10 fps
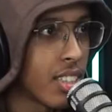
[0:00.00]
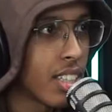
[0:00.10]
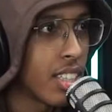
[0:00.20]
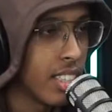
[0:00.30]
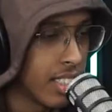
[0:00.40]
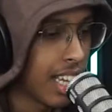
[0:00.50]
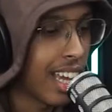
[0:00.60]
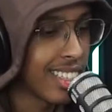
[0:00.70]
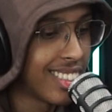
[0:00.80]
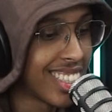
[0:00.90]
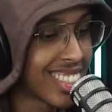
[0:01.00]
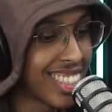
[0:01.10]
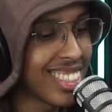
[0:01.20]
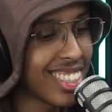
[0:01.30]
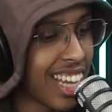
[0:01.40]
No, they
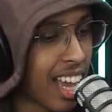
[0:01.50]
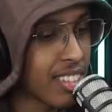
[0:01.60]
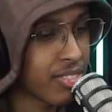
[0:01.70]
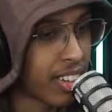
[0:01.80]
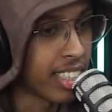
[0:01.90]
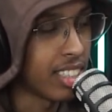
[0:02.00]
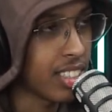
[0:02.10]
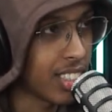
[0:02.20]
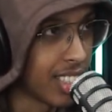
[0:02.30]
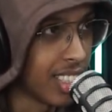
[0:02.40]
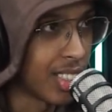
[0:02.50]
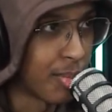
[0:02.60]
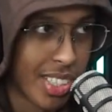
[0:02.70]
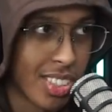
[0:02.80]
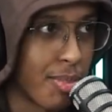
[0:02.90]
still have financial issues
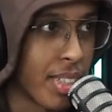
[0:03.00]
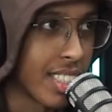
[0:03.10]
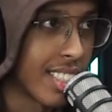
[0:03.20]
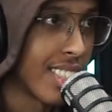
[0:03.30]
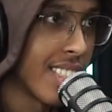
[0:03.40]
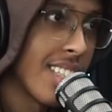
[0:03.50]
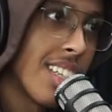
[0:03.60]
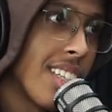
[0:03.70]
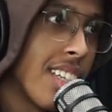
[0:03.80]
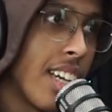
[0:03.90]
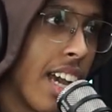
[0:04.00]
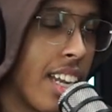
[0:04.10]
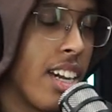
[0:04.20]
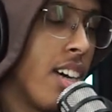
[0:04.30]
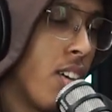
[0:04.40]
because of Messi. And
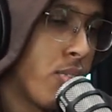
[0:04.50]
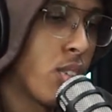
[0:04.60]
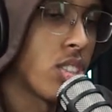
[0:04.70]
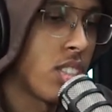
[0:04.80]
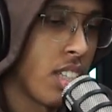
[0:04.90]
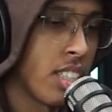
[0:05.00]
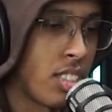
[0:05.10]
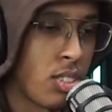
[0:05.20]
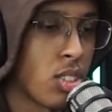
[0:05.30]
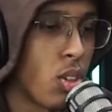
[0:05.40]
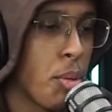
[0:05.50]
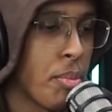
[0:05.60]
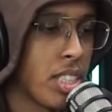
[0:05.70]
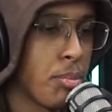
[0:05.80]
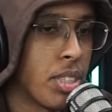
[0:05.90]
of course, it's not only
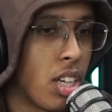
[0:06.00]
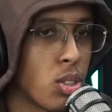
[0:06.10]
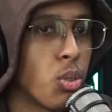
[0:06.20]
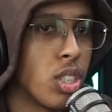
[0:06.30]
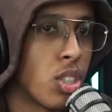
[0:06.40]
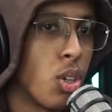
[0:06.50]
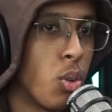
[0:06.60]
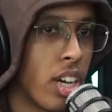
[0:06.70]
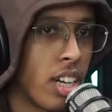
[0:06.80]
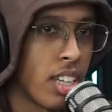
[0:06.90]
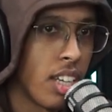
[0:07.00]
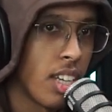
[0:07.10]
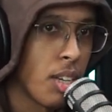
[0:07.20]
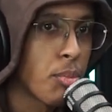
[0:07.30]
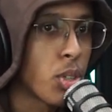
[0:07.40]
Messi, but also with the Corona.
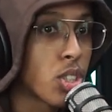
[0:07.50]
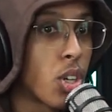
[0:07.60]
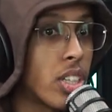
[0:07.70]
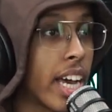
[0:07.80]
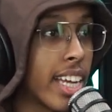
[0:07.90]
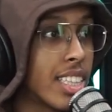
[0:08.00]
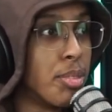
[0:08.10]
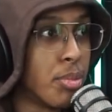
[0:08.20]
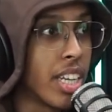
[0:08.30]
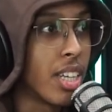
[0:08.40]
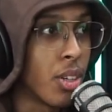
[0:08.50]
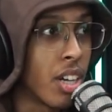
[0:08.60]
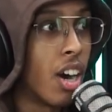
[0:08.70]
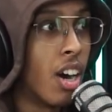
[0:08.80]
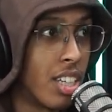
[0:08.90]
Because Corona hit them really
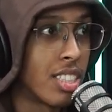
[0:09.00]
hard.